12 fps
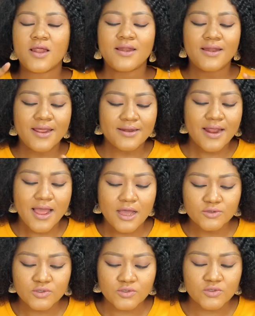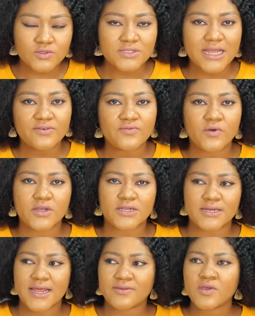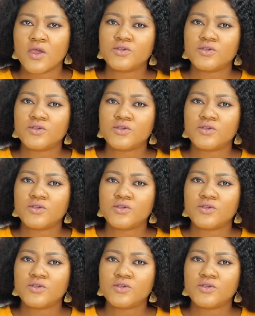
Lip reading: Learn how to use that fork and knife.